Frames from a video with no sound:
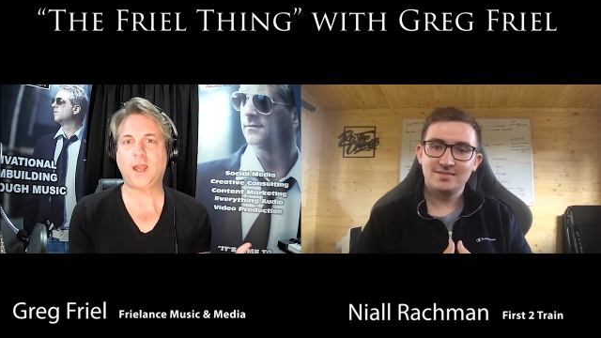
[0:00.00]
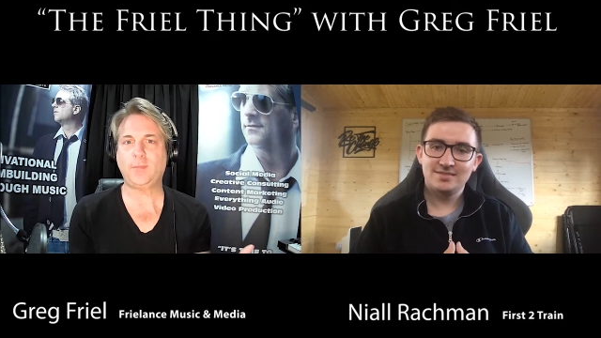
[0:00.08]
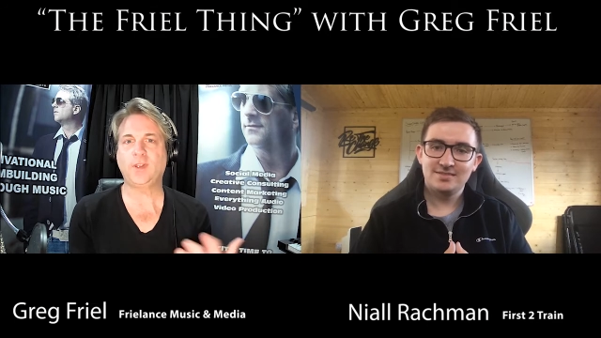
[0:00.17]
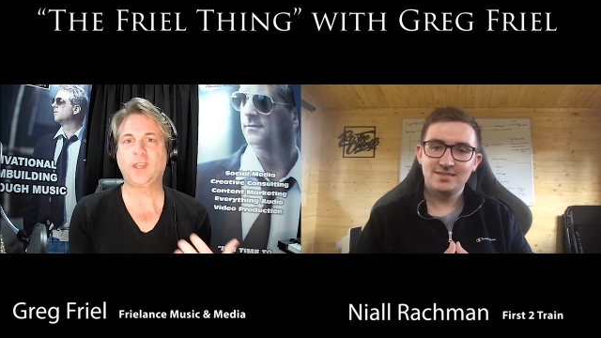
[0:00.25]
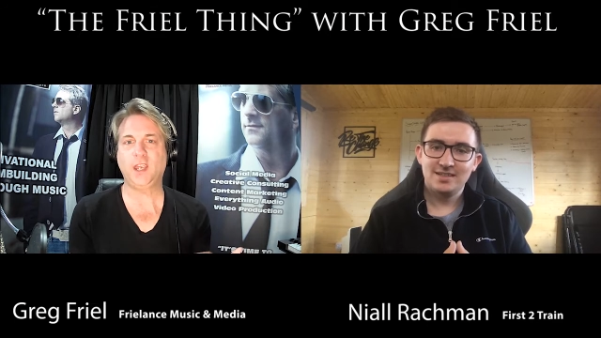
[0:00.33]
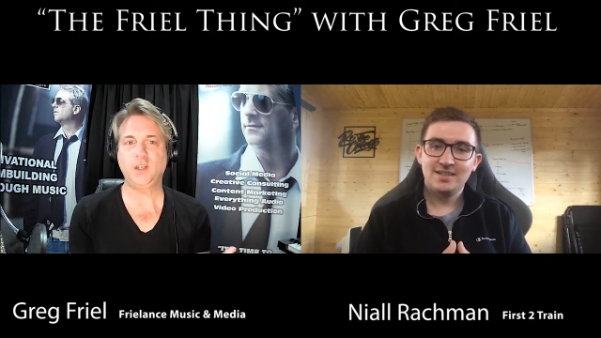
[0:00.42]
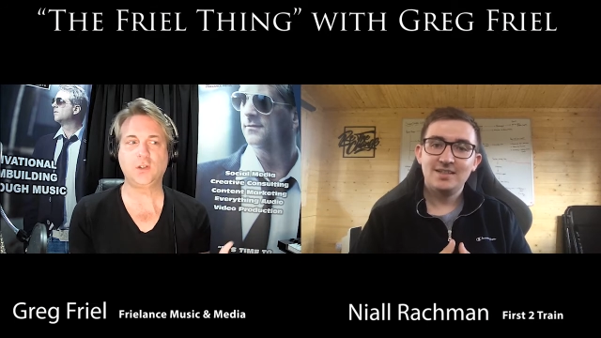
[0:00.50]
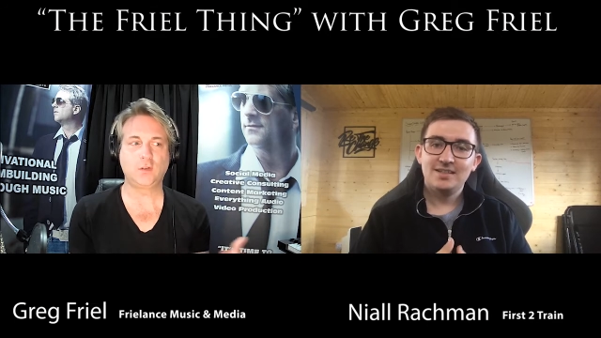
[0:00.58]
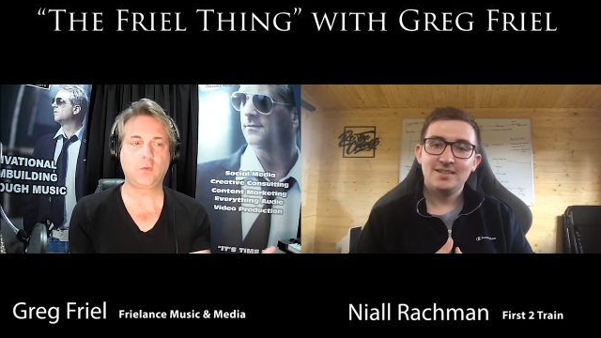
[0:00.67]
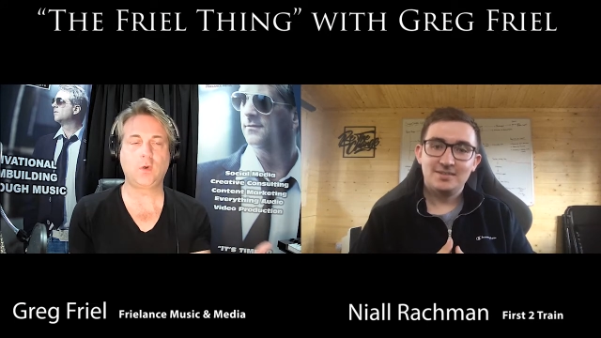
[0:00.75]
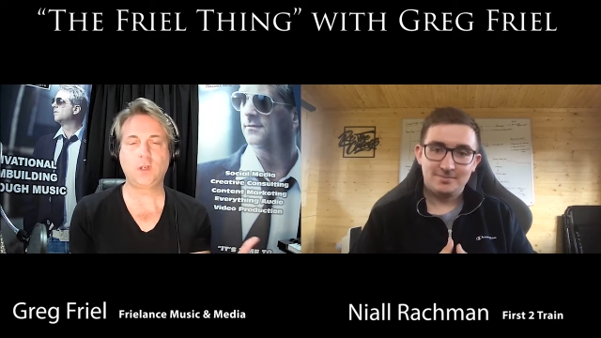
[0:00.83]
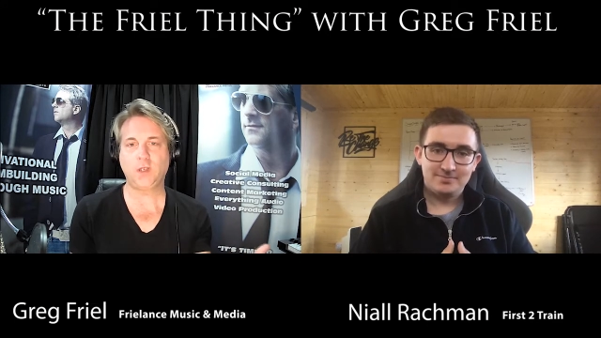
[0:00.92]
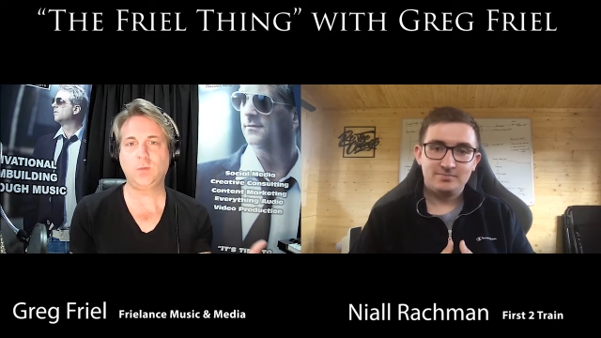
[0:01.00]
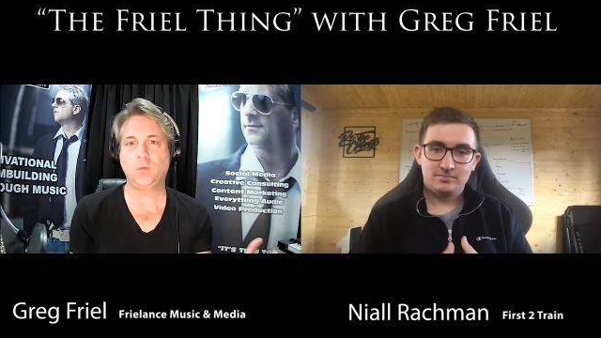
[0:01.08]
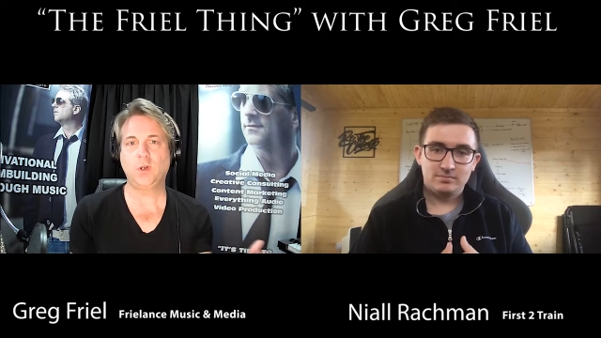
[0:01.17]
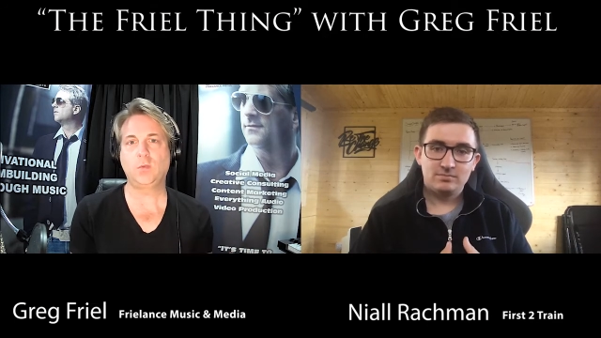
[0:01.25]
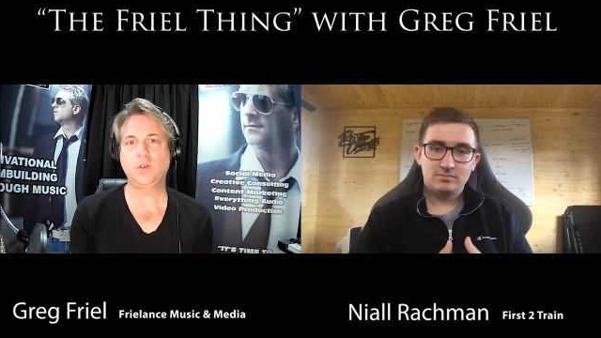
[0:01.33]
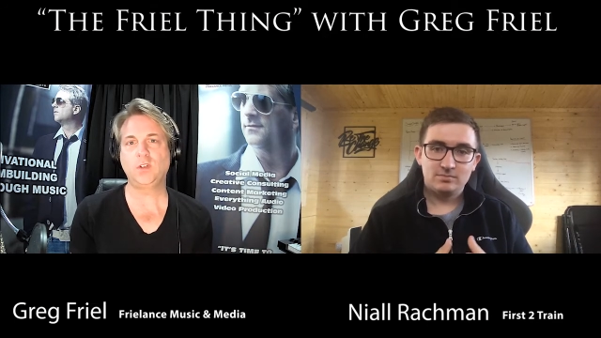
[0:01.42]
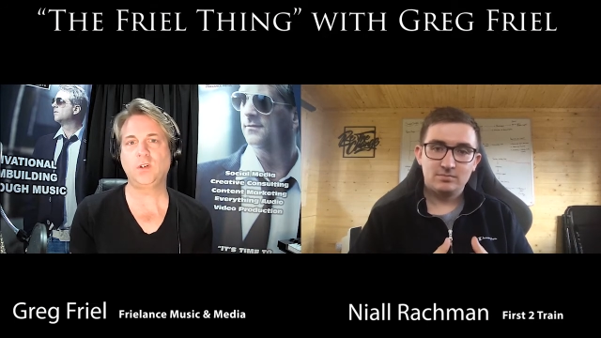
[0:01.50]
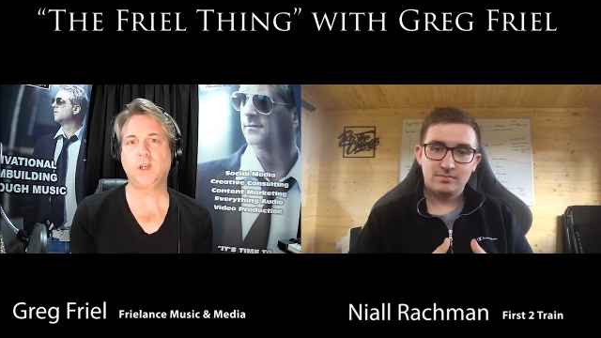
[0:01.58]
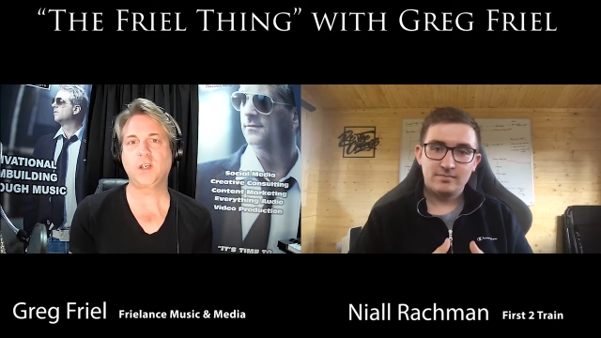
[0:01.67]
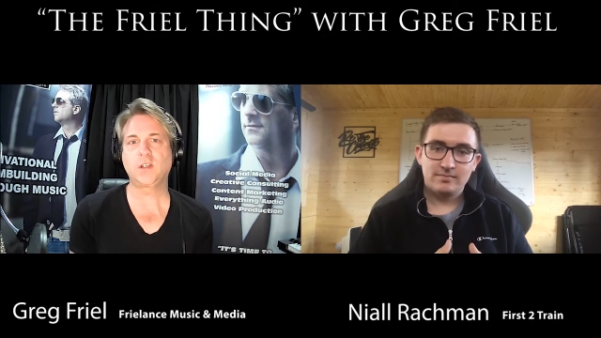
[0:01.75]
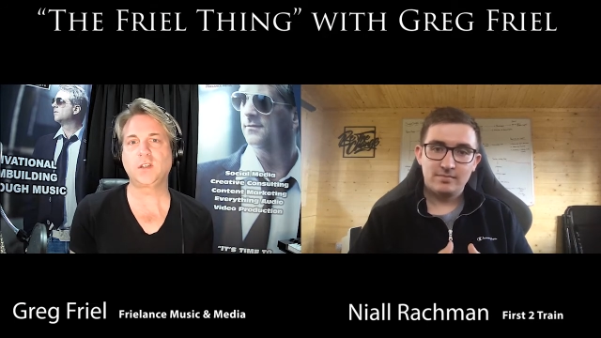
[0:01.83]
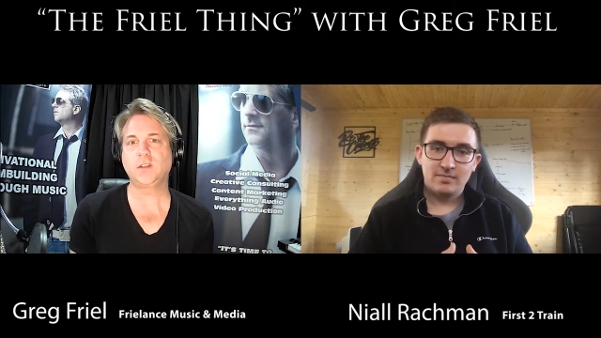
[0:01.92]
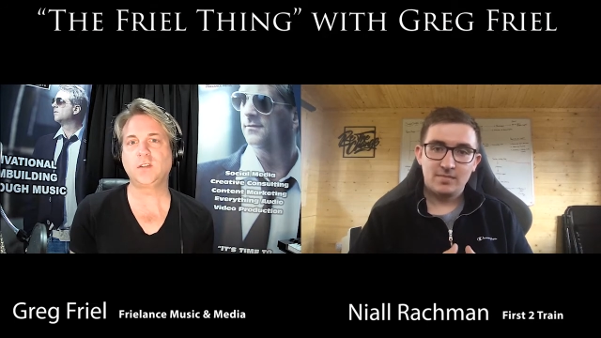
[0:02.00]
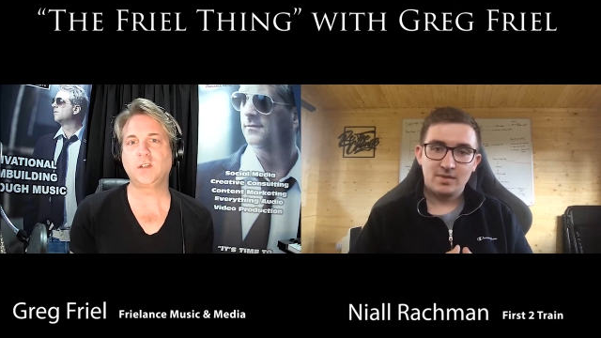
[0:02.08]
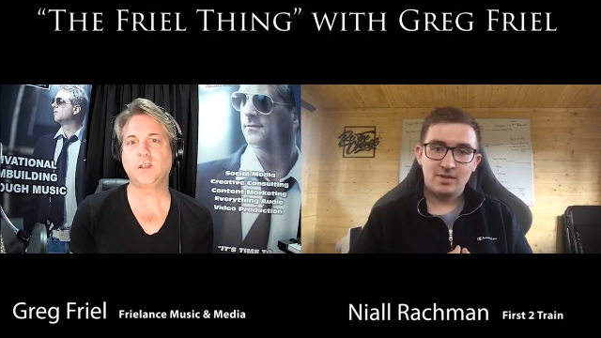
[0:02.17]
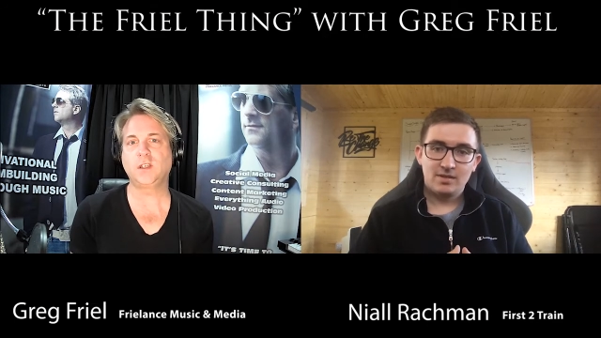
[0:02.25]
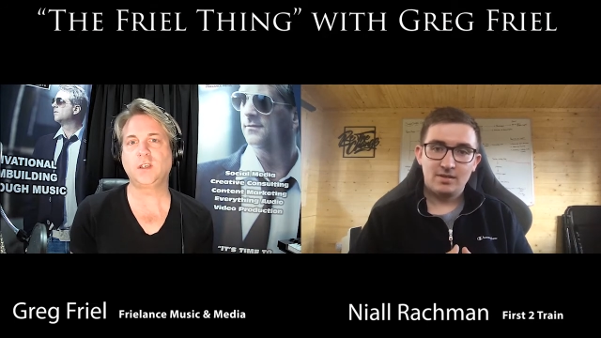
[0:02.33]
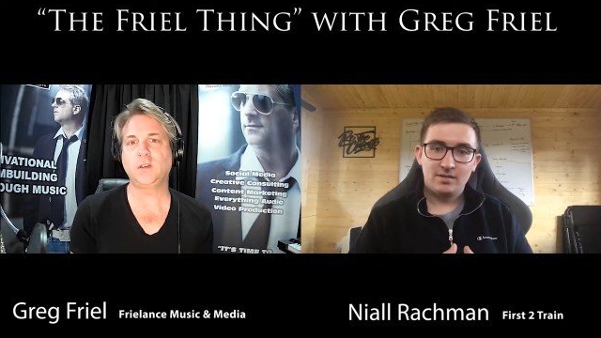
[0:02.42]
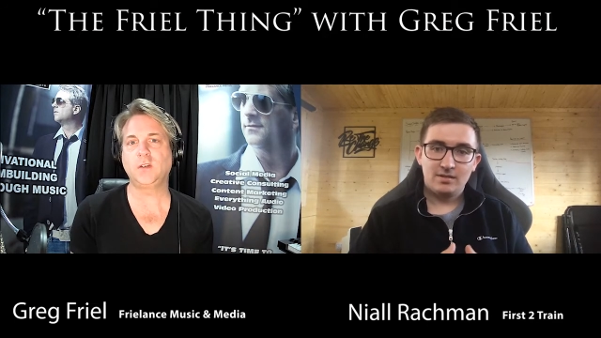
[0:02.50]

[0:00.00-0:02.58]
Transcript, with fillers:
Speaker 1: application of what it, what it was you're actually studying at